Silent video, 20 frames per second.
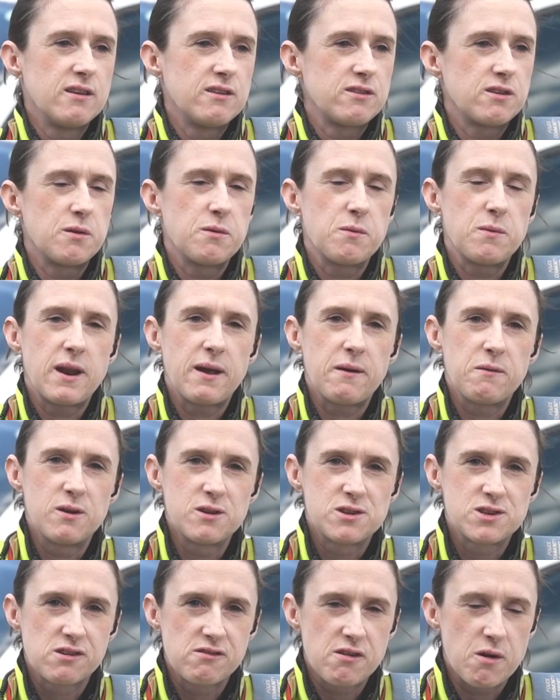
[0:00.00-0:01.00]
So when I
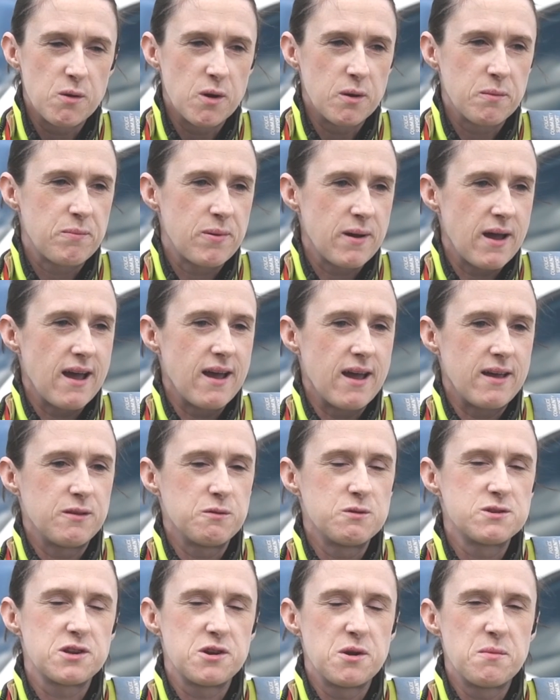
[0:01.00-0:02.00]
wanted to grow up, there
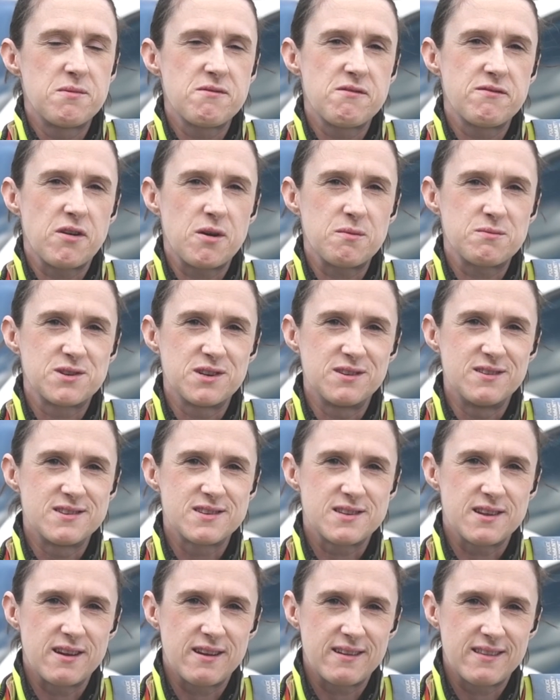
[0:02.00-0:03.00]
was a number of
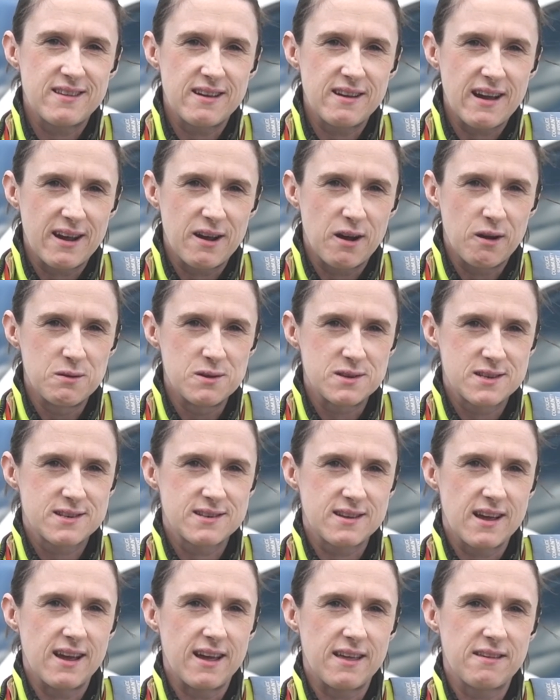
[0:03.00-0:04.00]
options that I always
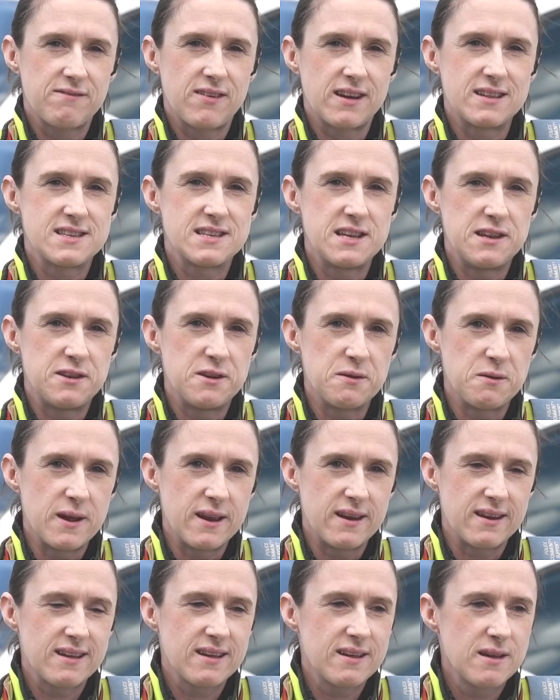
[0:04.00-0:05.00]
fancied
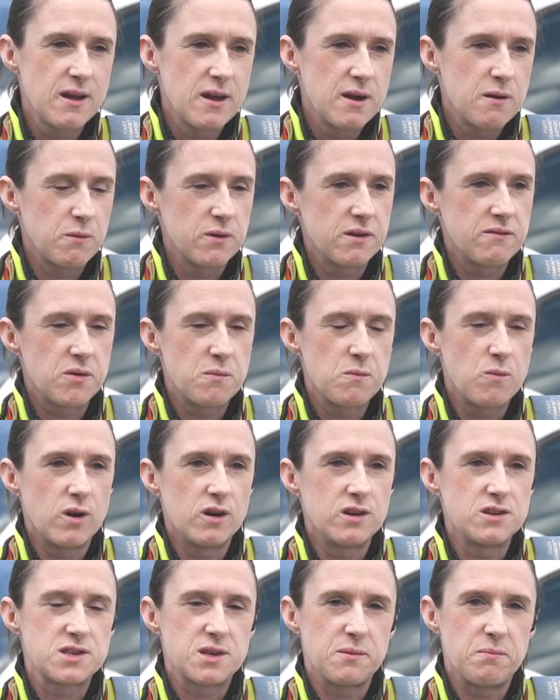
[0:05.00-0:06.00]
doing. One of them
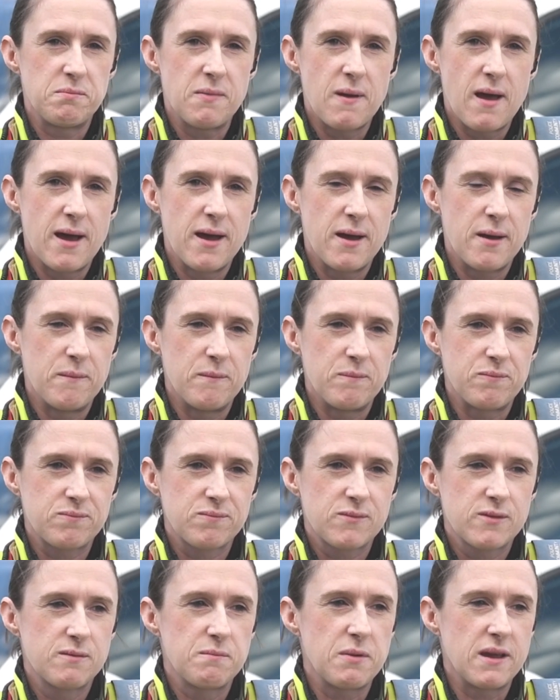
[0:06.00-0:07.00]
was being
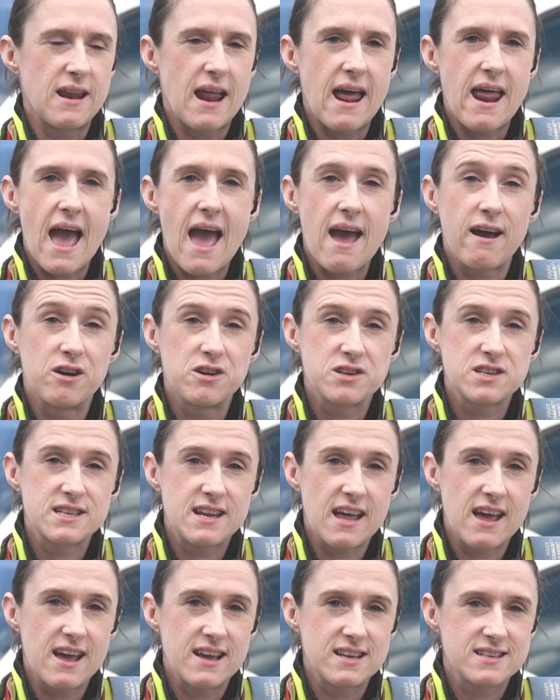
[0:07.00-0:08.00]
an air
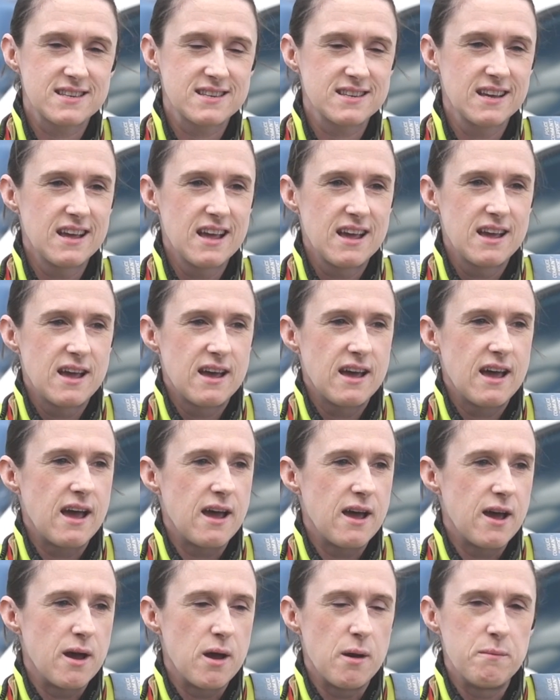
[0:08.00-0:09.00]
hostess,
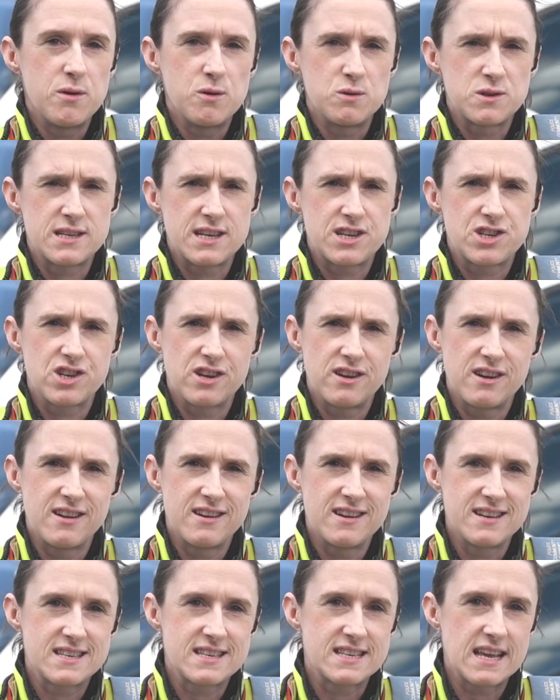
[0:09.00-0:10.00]
a
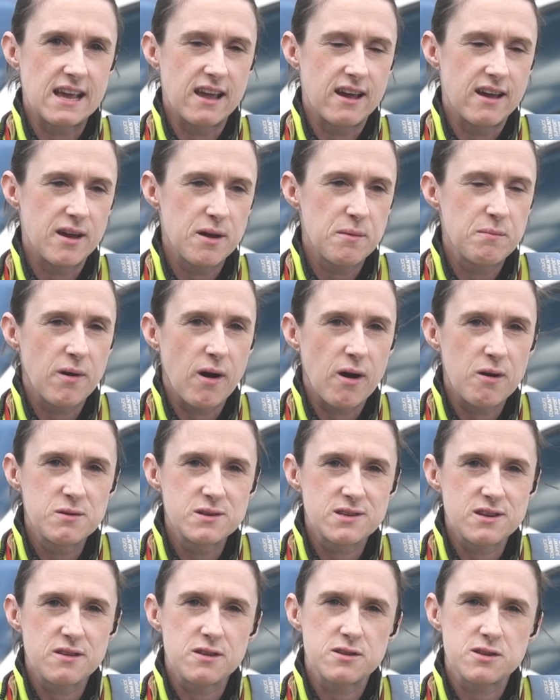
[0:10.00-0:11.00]
musician, a singer, but
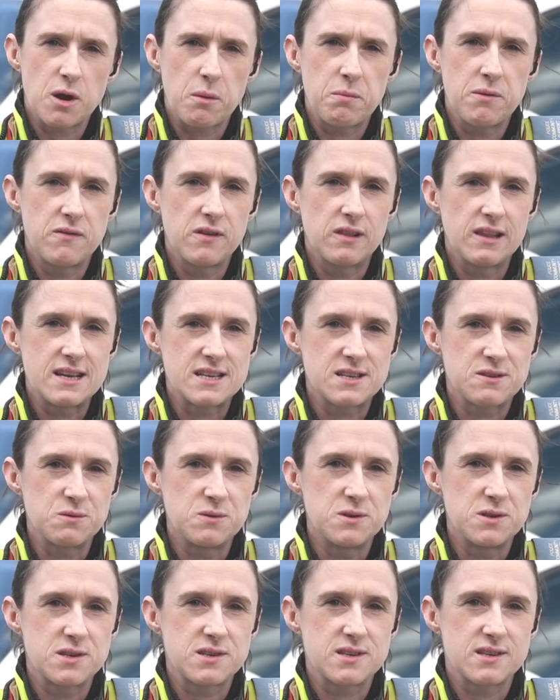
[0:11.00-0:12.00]
always at the top of the list
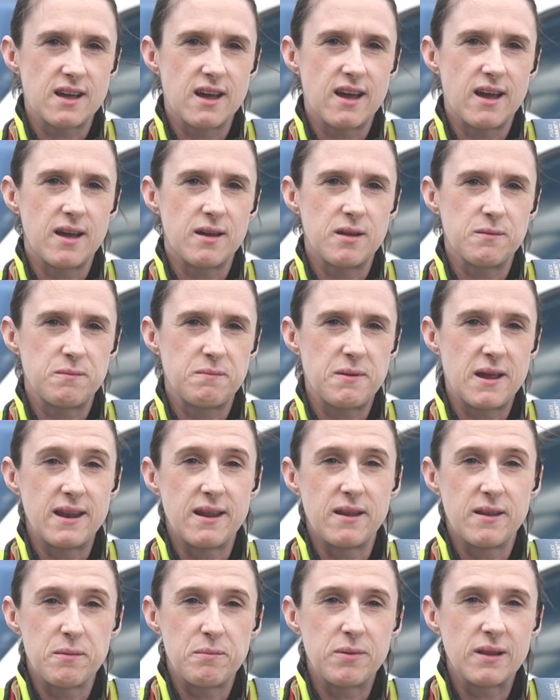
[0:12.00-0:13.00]
was being
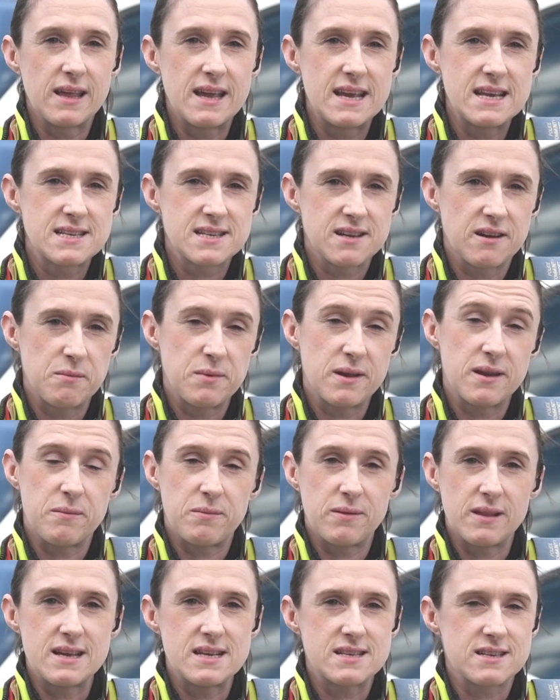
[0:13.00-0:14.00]
in the police or being a
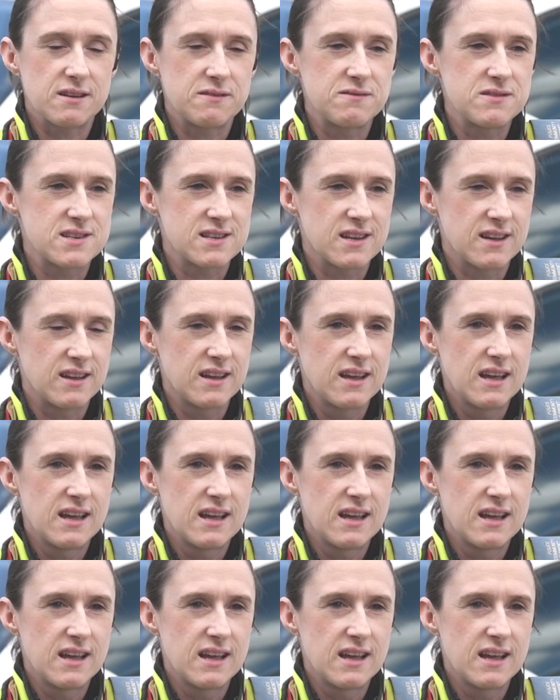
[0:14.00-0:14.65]
police officer.